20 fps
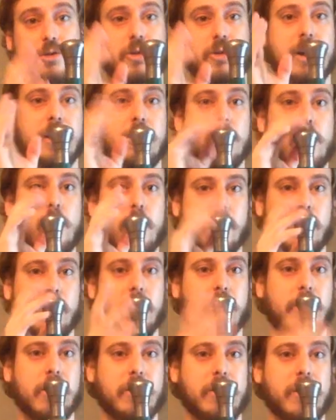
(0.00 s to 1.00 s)
try to
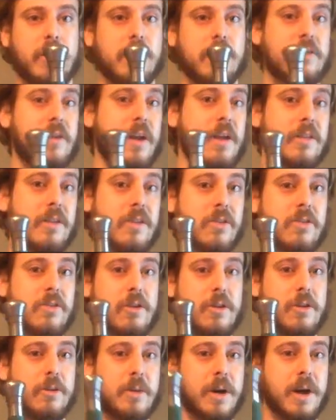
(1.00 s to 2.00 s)
order the stainless
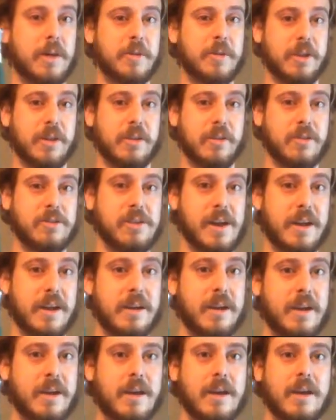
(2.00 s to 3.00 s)
steel pommel
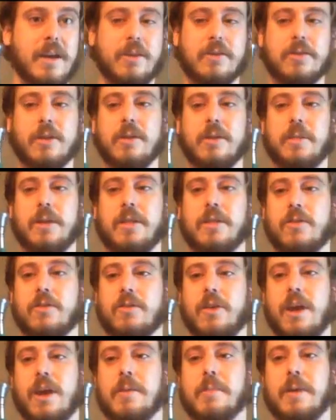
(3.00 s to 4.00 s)
instead. It's going to be the
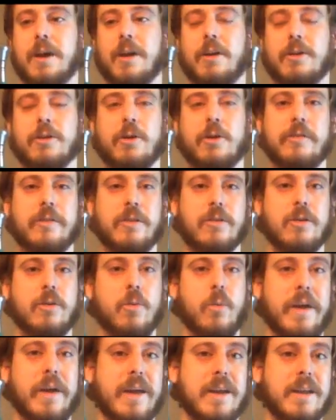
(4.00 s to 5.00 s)
same. I don't know if it's going
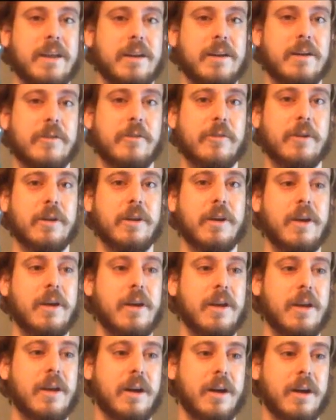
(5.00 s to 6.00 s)
to weigh any different,
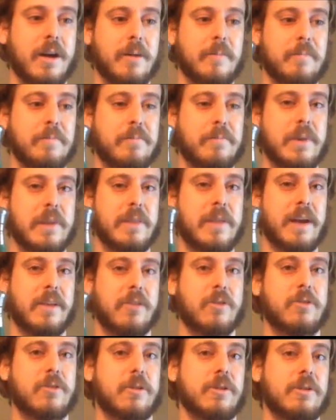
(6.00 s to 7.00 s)
but
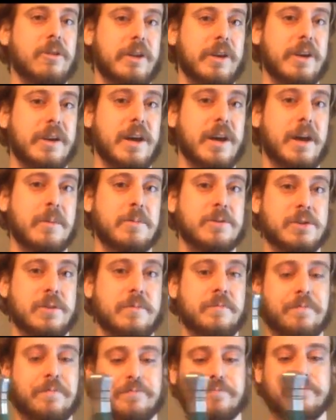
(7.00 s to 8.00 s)
that's certainly an option.
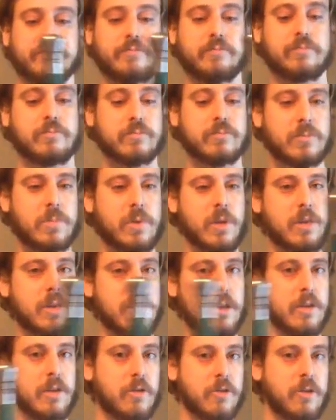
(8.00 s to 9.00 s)

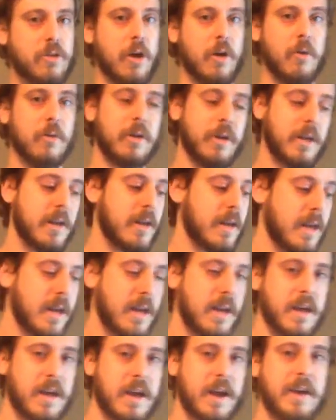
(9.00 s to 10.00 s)
So
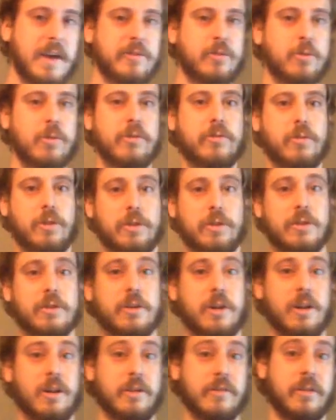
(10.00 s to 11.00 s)
after we've looked at
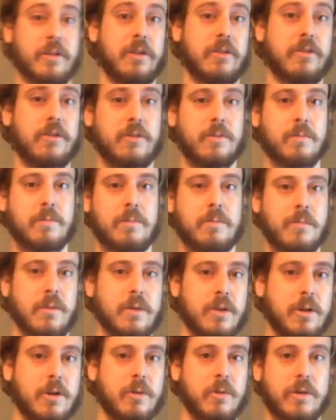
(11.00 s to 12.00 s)
all of this,
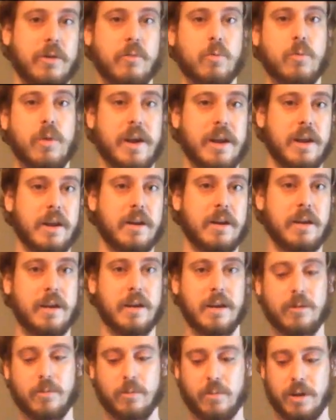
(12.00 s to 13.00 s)
we've weighted
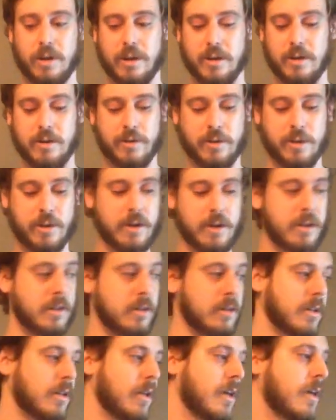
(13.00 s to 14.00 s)
it, we've
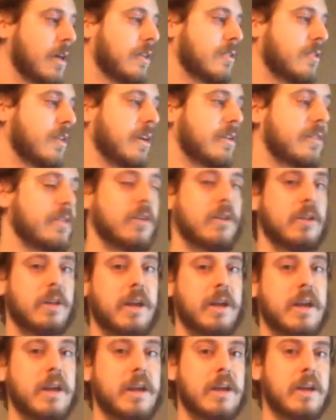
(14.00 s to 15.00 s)
taken the
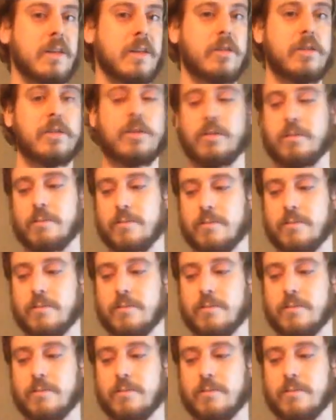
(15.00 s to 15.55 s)
length,